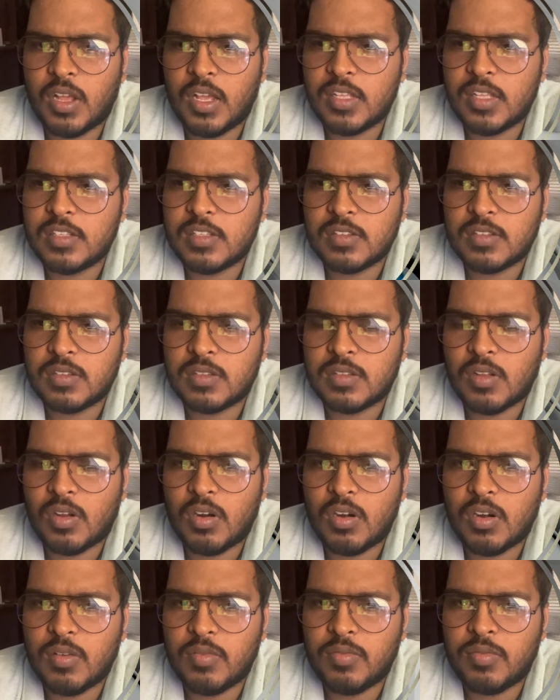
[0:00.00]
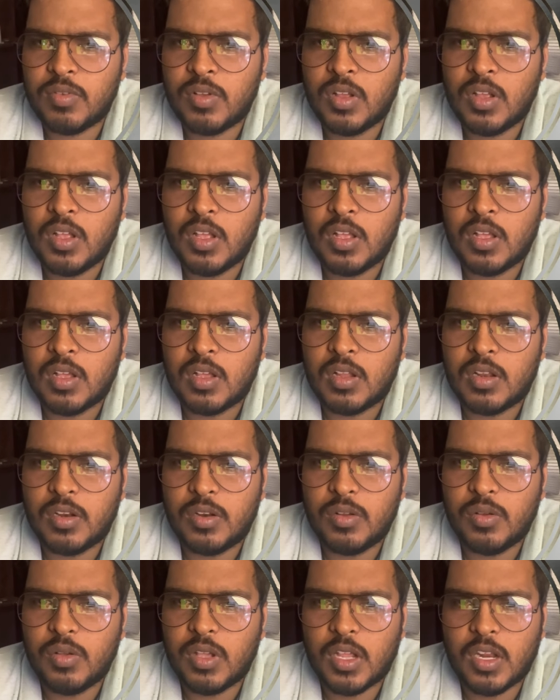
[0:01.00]
I just thought of
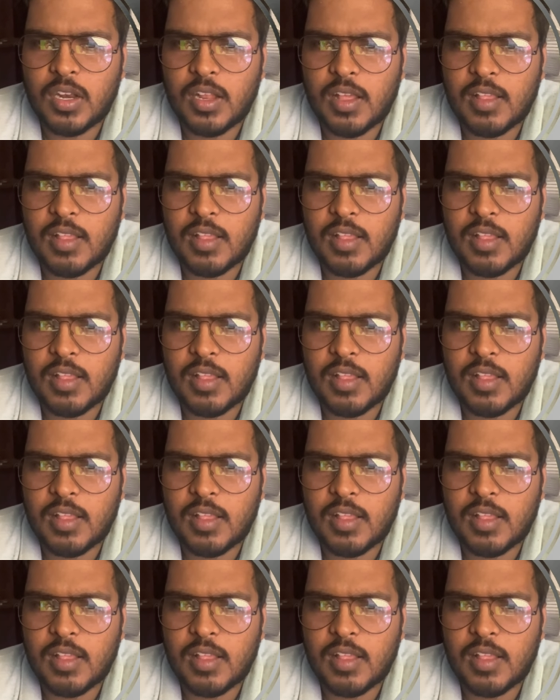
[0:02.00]
doing it as a